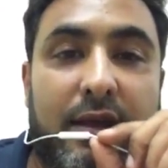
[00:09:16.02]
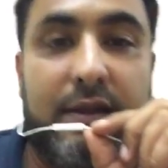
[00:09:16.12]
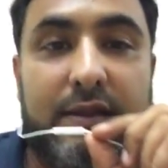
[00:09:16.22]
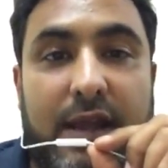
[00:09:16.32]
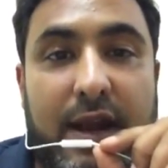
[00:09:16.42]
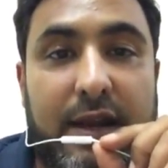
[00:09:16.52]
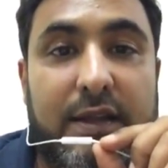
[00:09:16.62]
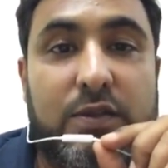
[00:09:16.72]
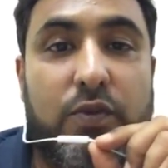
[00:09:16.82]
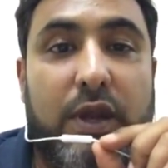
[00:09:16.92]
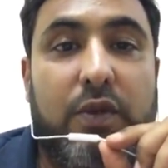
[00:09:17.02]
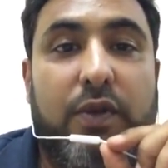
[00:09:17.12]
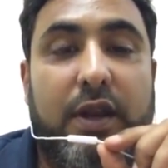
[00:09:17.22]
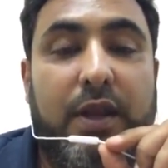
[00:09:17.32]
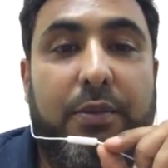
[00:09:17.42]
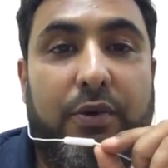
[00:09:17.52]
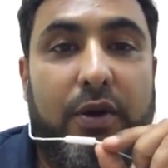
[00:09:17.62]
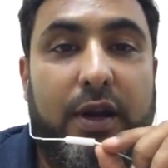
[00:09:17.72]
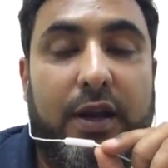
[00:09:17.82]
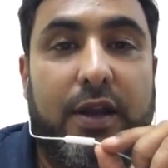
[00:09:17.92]
that is very, very
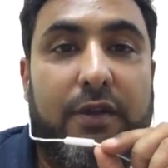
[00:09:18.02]
important.